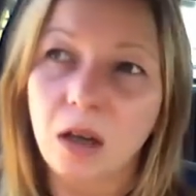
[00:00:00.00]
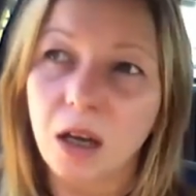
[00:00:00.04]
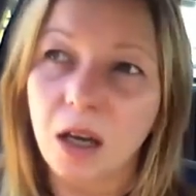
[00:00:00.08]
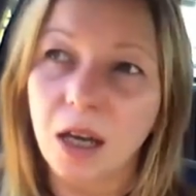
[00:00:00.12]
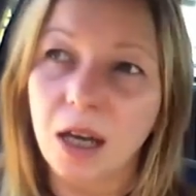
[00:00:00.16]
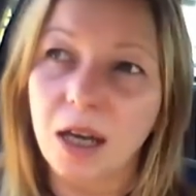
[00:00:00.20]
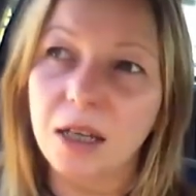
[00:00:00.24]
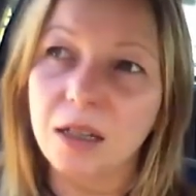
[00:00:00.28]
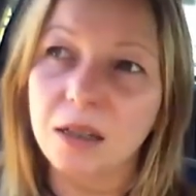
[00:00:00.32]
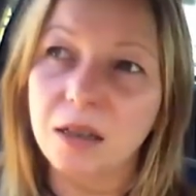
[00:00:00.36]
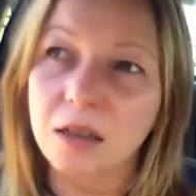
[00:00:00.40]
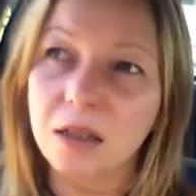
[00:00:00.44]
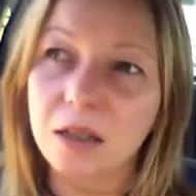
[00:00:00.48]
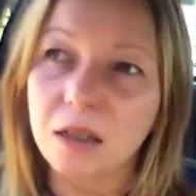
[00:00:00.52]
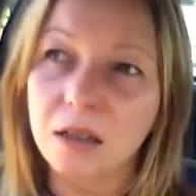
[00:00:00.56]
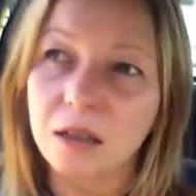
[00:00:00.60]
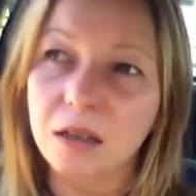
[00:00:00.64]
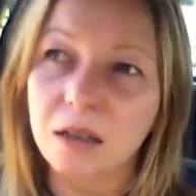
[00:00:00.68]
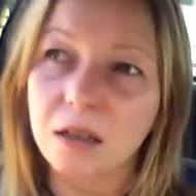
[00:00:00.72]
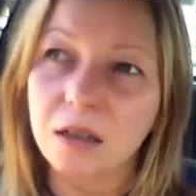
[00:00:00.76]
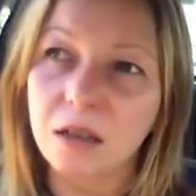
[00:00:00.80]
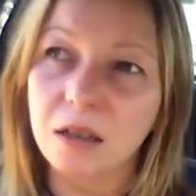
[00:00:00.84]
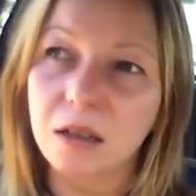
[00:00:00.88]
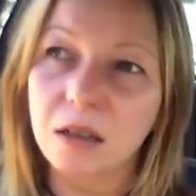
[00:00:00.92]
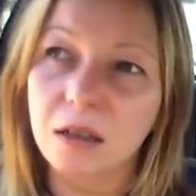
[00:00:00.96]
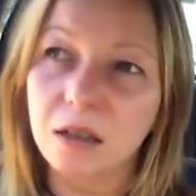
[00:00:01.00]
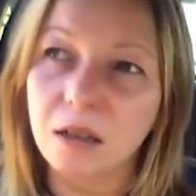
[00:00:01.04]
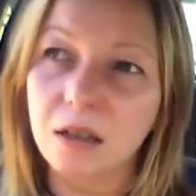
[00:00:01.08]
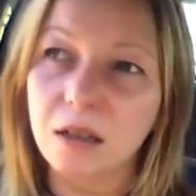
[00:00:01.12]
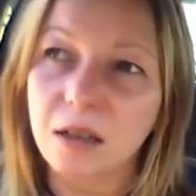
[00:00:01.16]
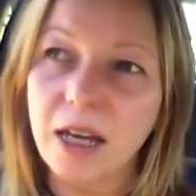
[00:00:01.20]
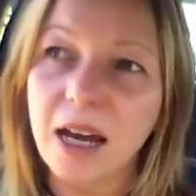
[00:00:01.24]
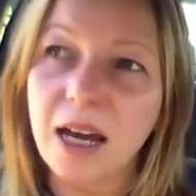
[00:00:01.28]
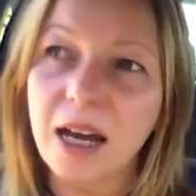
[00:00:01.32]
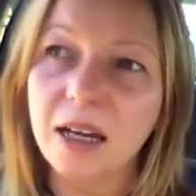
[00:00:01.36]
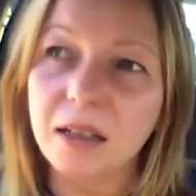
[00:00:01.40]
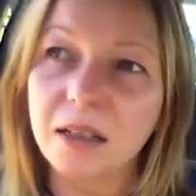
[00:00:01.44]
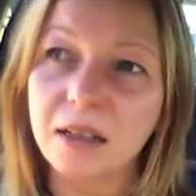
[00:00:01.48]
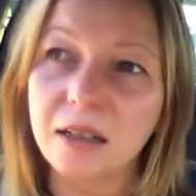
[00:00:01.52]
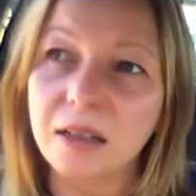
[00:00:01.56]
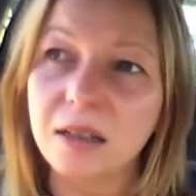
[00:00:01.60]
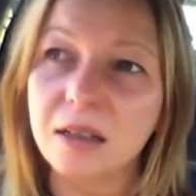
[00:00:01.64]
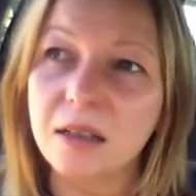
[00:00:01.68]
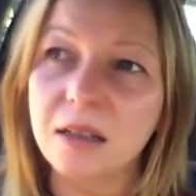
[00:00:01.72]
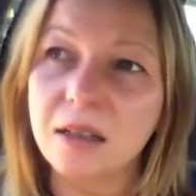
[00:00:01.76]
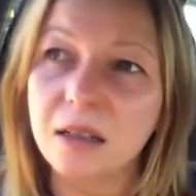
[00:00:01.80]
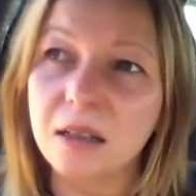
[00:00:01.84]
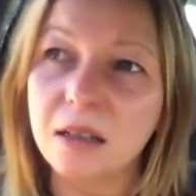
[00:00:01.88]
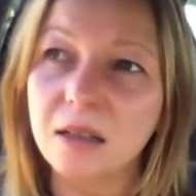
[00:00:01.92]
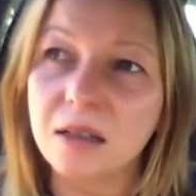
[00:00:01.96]
And that
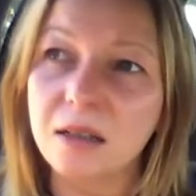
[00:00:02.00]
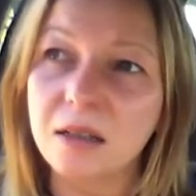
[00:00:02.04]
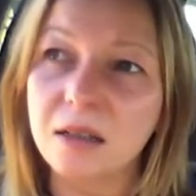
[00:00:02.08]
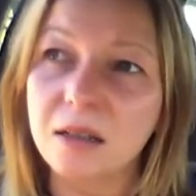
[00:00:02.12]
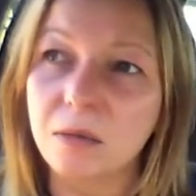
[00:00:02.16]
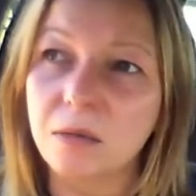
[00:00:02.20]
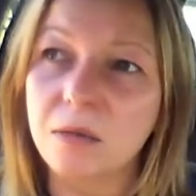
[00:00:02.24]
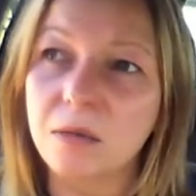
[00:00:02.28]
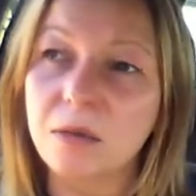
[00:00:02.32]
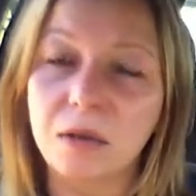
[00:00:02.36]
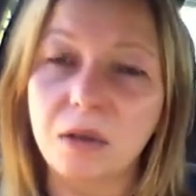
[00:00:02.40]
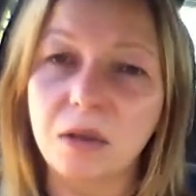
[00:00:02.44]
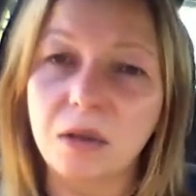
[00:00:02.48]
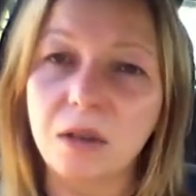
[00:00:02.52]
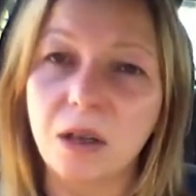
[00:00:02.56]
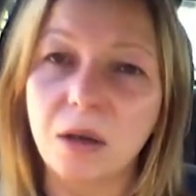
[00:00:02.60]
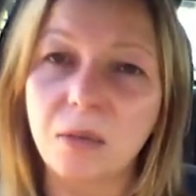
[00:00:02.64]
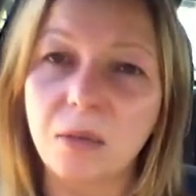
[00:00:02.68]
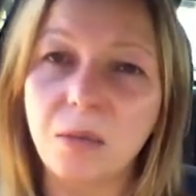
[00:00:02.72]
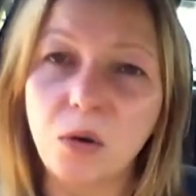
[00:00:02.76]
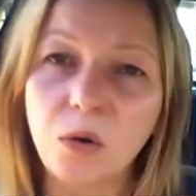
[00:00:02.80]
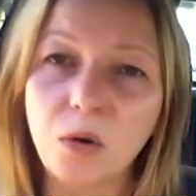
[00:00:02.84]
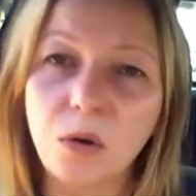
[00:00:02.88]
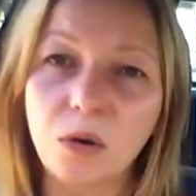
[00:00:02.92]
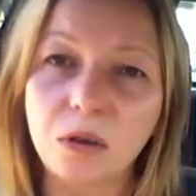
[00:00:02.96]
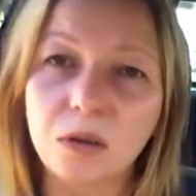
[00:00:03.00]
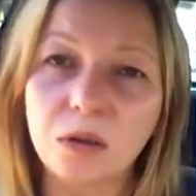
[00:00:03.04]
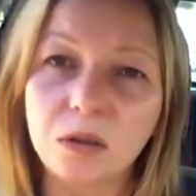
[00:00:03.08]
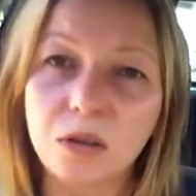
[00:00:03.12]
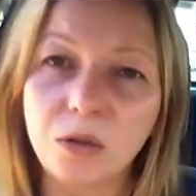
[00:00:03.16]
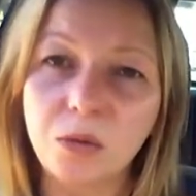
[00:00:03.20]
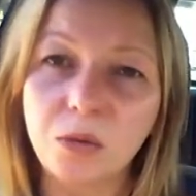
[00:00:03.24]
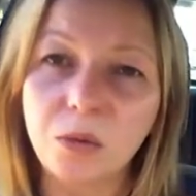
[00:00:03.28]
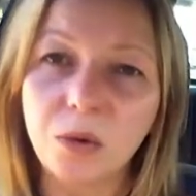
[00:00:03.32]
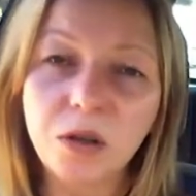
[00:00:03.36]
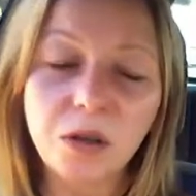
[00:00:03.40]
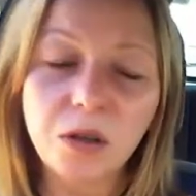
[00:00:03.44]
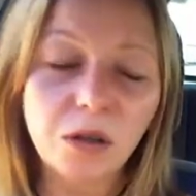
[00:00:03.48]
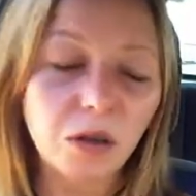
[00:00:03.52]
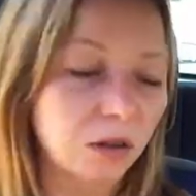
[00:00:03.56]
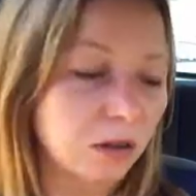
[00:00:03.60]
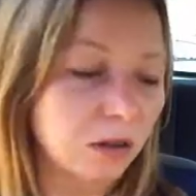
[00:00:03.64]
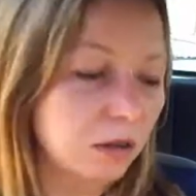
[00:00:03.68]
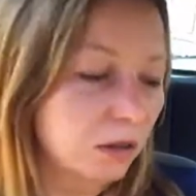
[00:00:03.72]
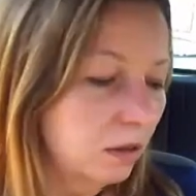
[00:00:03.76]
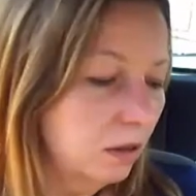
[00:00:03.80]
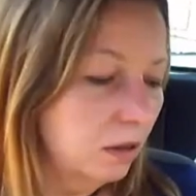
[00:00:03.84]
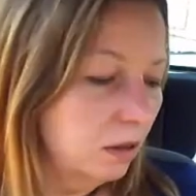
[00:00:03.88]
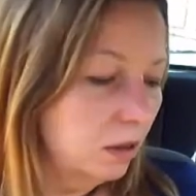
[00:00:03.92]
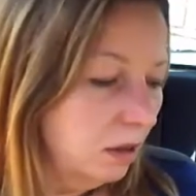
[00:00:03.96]
is, you know, more to work on.
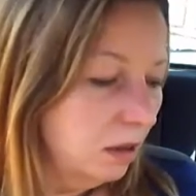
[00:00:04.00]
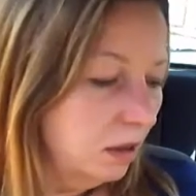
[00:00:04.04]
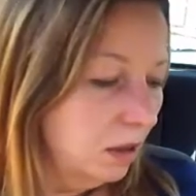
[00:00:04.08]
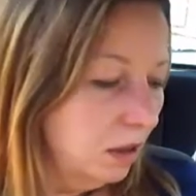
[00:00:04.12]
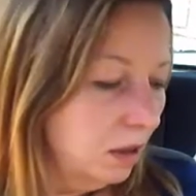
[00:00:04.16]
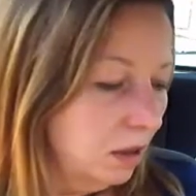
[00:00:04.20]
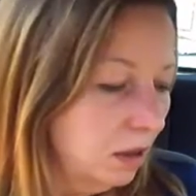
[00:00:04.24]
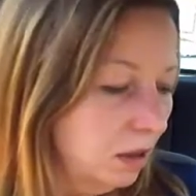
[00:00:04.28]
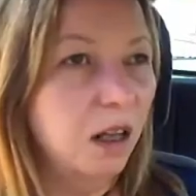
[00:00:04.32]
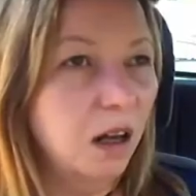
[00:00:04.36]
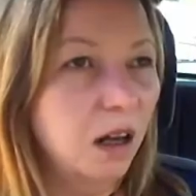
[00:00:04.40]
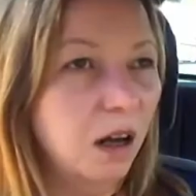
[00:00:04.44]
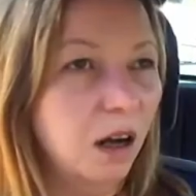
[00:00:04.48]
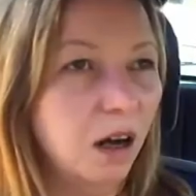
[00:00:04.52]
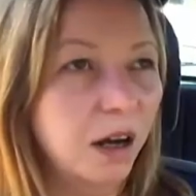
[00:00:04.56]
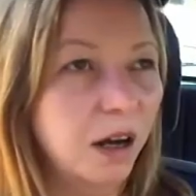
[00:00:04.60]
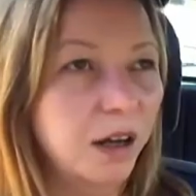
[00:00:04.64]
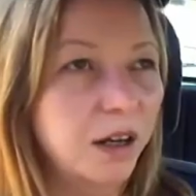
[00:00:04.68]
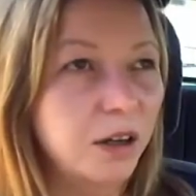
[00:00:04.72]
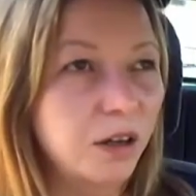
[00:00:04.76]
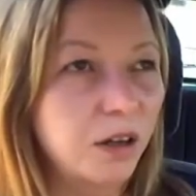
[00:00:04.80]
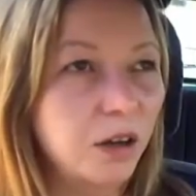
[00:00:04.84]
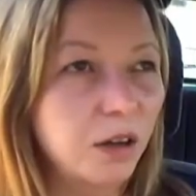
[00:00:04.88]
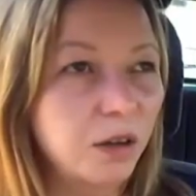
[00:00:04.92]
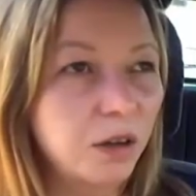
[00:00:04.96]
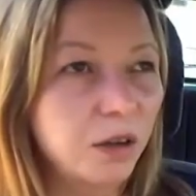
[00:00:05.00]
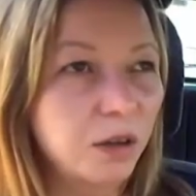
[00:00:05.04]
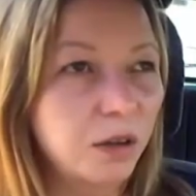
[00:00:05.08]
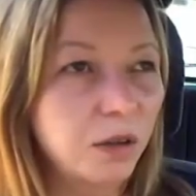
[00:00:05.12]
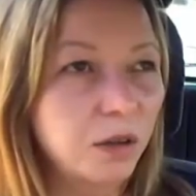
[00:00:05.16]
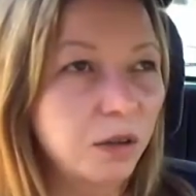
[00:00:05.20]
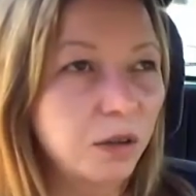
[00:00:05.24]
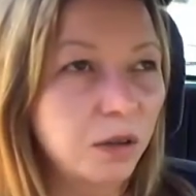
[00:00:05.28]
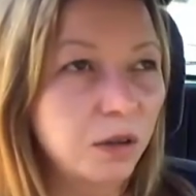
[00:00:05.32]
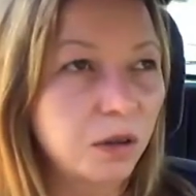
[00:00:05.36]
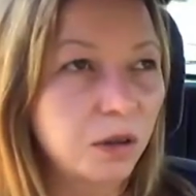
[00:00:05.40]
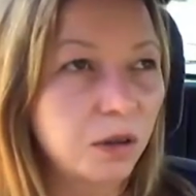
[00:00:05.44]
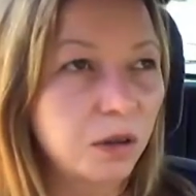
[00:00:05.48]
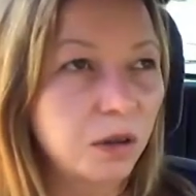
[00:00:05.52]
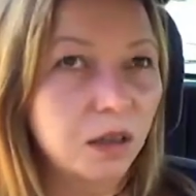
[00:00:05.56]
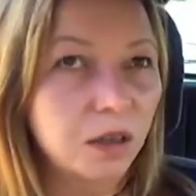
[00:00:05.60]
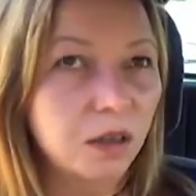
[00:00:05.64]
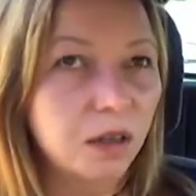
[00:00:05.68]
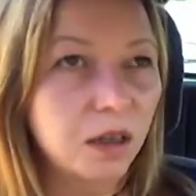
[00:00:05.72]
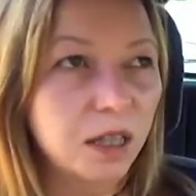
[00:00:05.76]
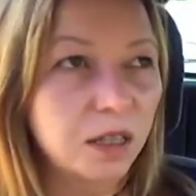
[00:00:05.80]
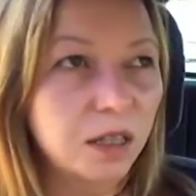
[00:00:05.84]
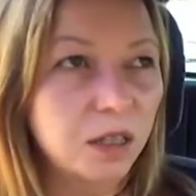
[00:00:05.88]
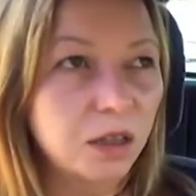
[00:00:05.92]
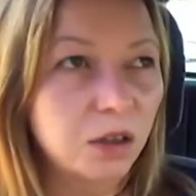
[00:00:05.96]
I know
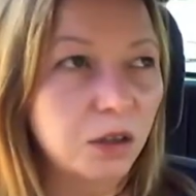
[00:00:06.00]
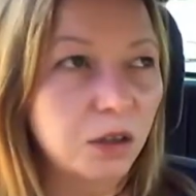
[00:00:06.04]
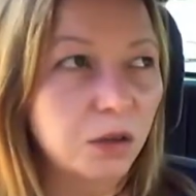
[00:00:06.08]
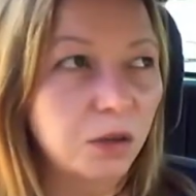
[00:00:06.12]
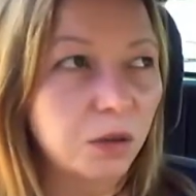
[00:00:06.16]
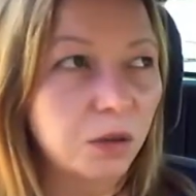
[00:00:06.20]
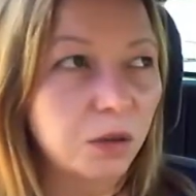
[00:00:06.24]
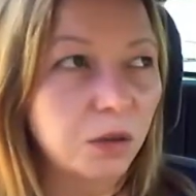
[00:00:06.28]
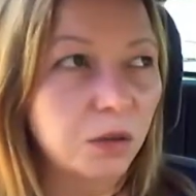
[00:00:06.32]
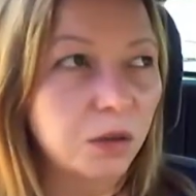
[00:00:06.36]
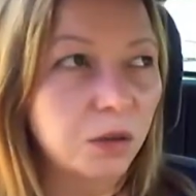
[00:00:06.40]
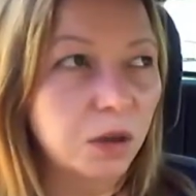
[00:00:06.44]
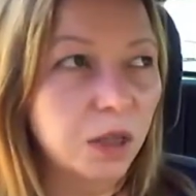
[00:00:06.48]
that to